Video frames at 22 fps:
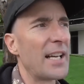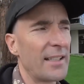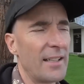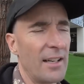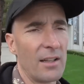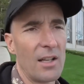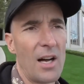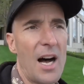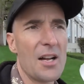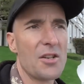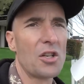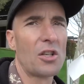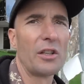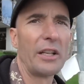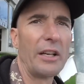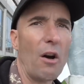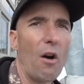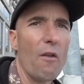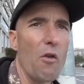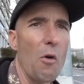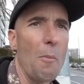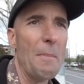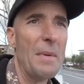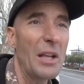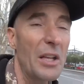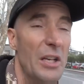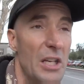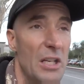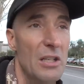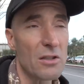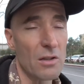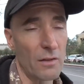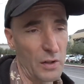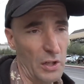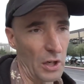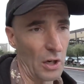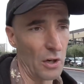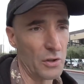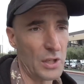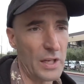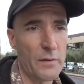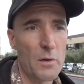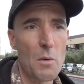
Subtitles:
technologically over millions of years,